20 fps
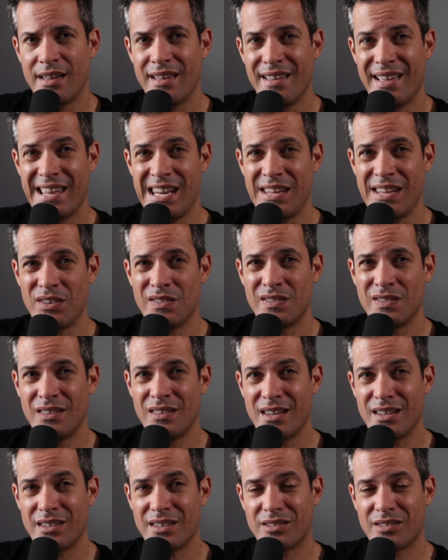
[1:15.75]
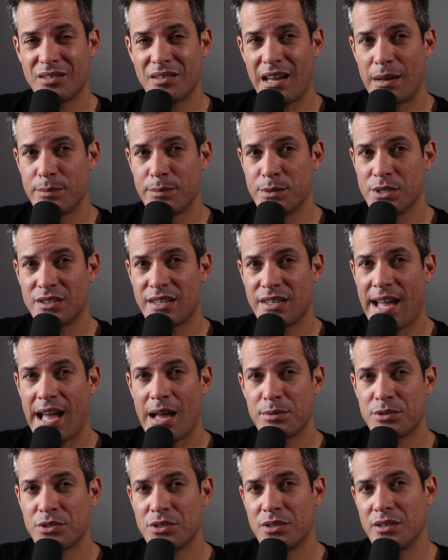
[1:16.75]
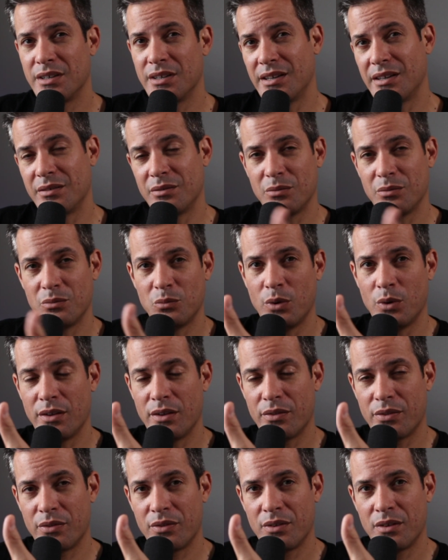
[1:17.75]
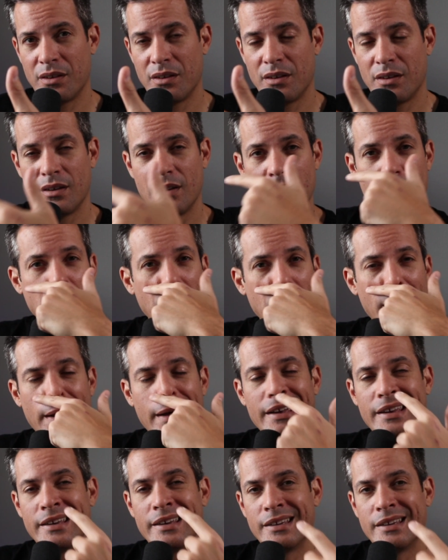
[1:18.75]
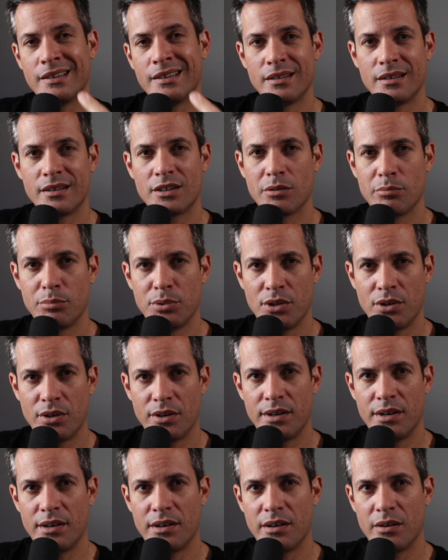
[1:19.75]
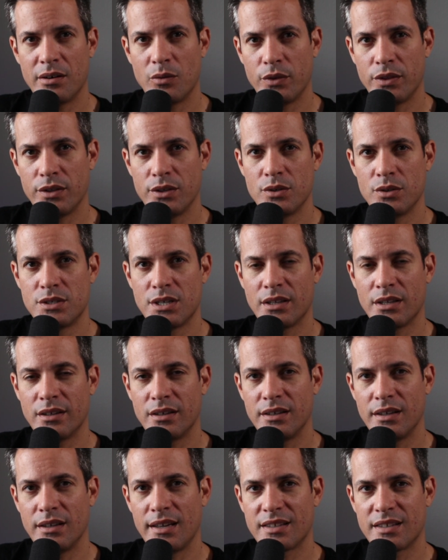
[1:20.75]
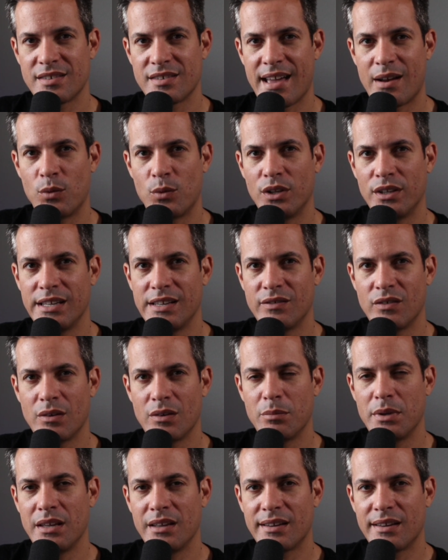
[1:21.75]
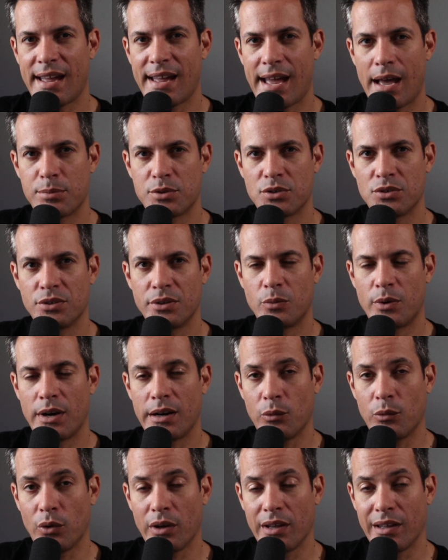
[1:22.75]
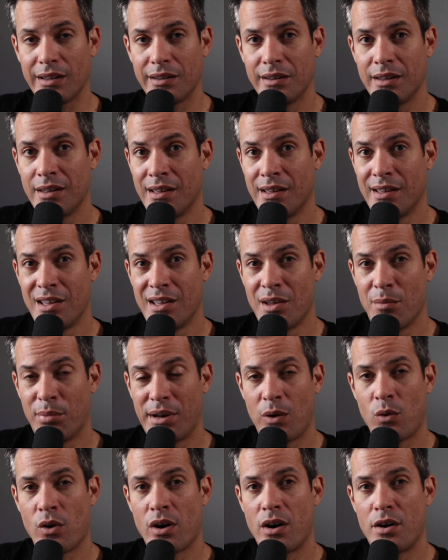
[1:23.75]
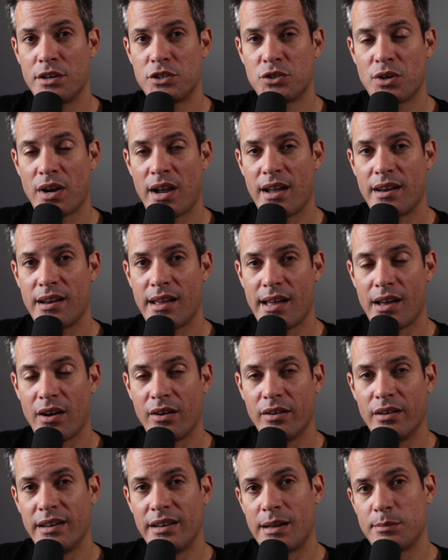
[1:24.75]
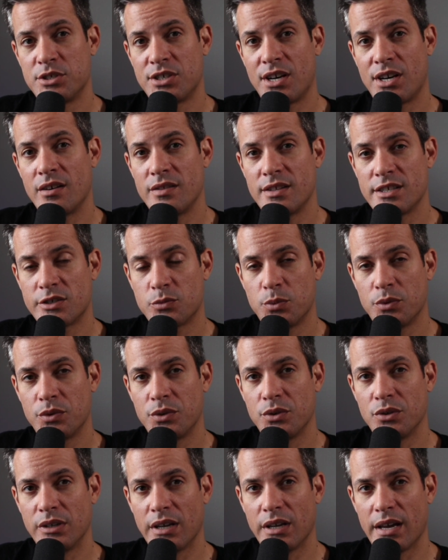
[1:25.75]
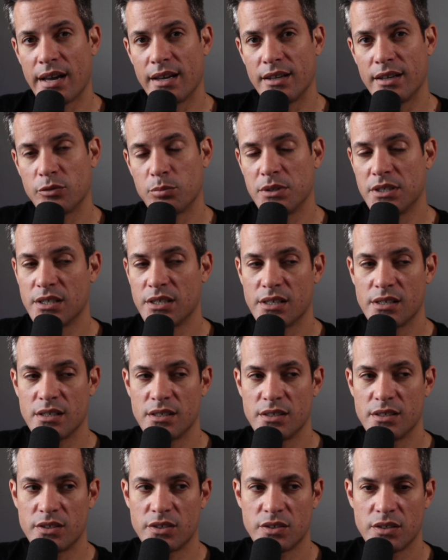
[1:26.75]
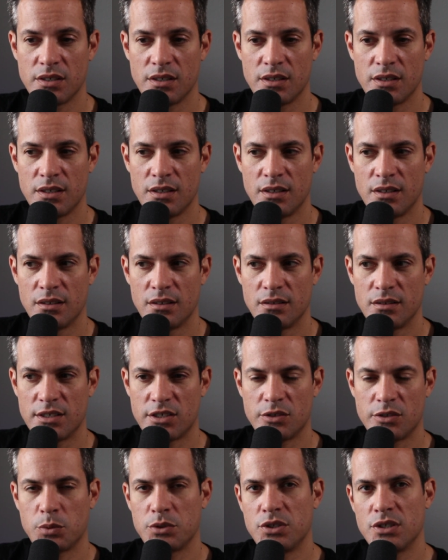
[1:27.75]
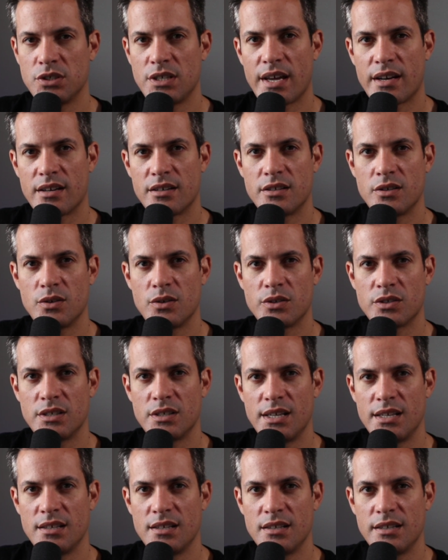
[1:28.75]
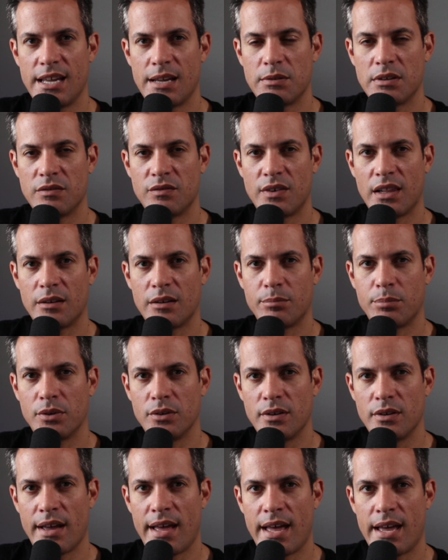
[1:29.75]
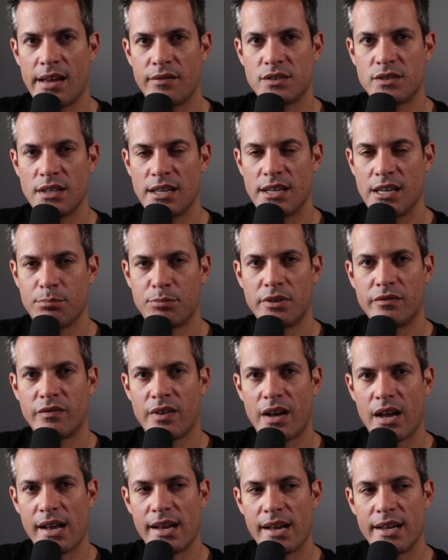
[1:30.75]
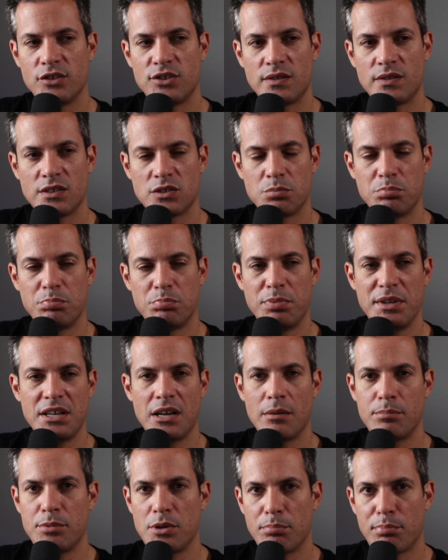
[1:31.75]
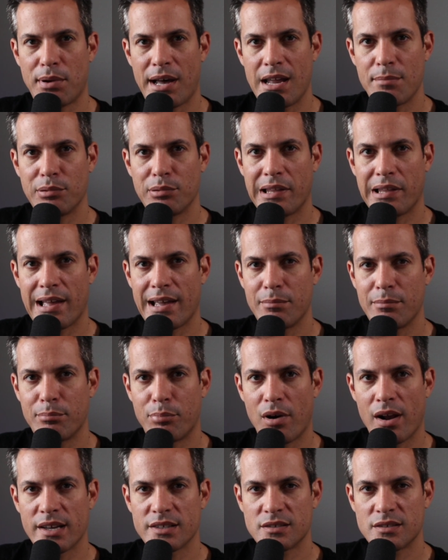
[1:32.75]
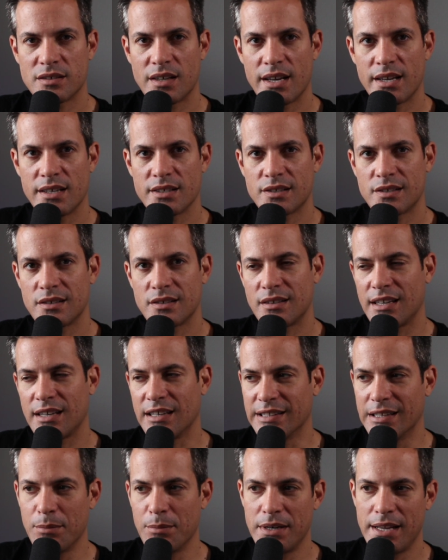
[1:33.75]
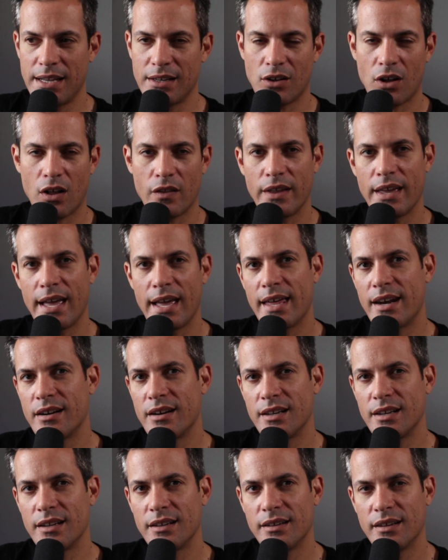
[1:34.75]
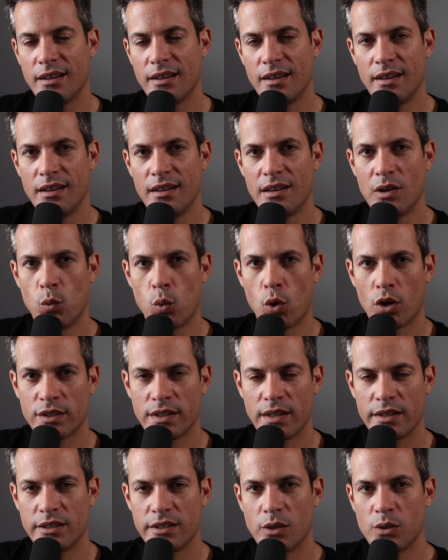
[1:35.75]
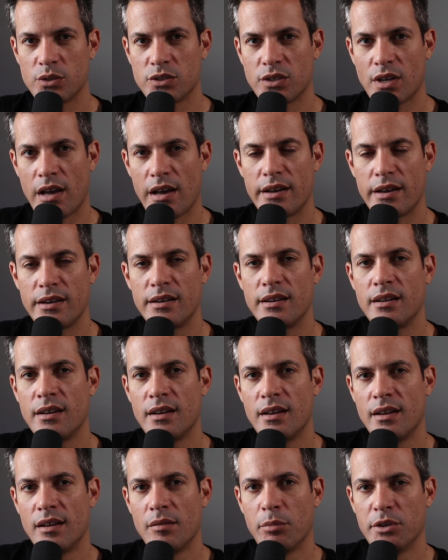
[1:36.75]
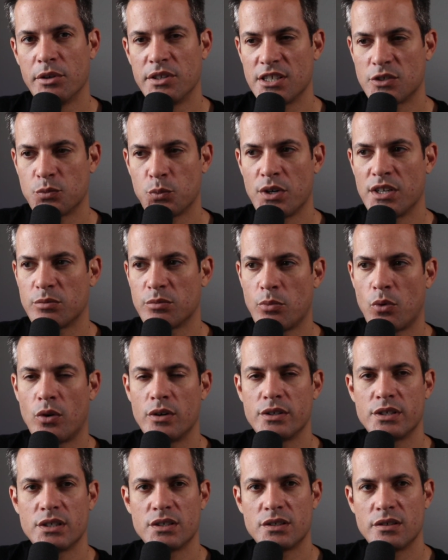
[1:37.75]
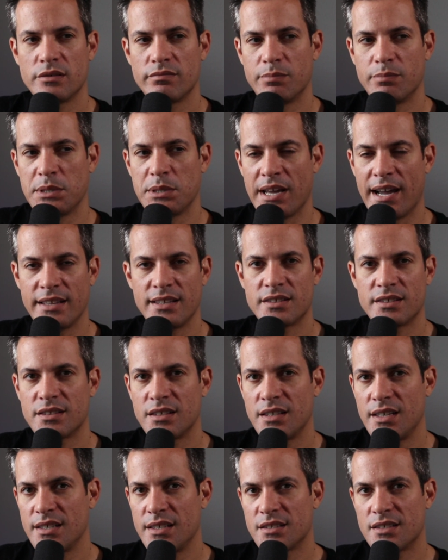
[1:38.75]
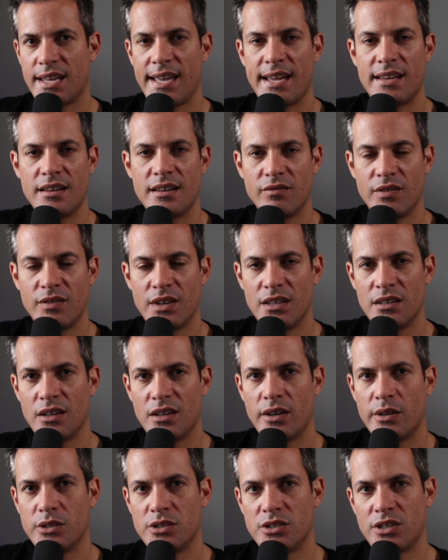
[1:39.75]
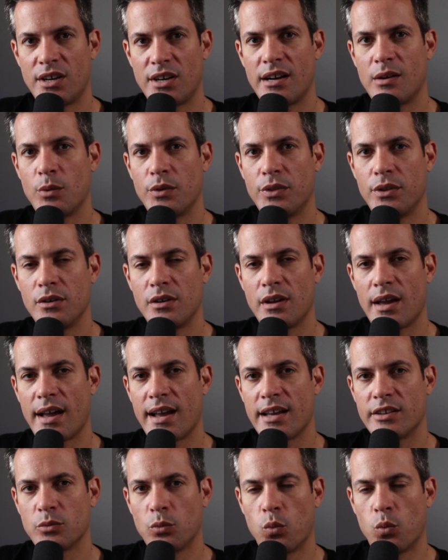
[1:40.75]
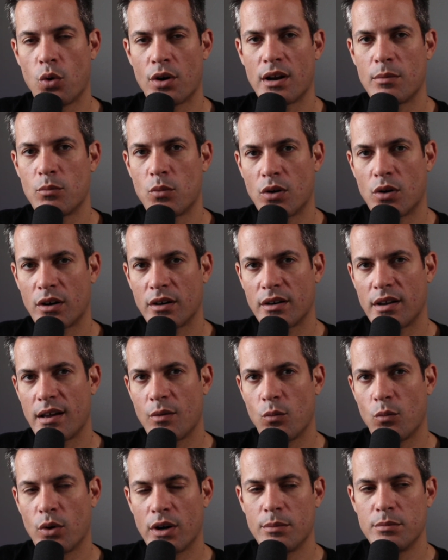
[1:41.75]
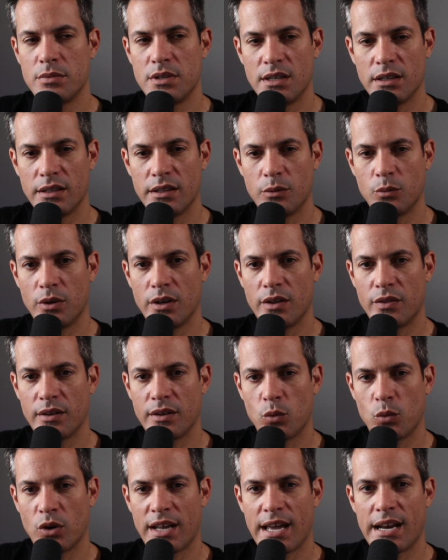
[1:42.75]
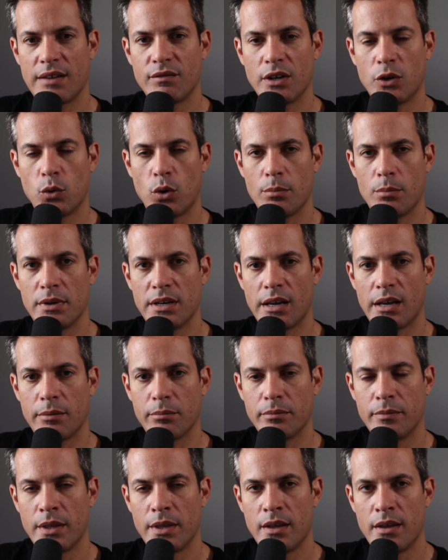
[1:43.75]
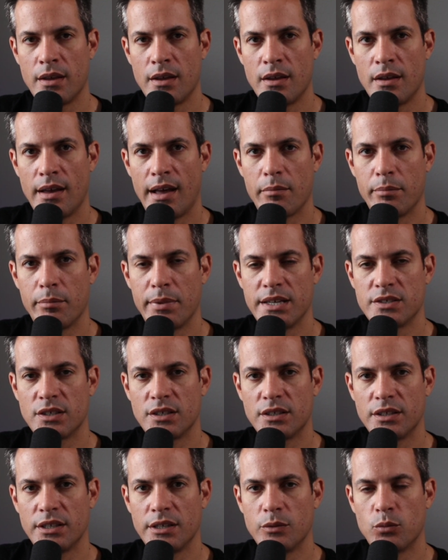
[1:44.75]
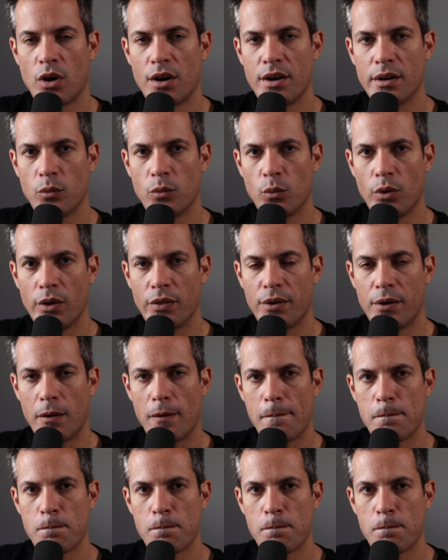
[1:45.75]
And even this, I'm just capturing it with my computer here with a utility. It's not really even being captured the right way. But I wanted to try it out, and I'm sharing this with you guys because this is what you got to do as an indie game developer. You have to improvise. You have to speed up your pipeline process, eliminate all the editing work that goes on. But this one is more just a behind-the-scenes, candid video, sharing with you guys what I'm working on, what I'm dealing with, and what kind of equipment I'm basically running with here.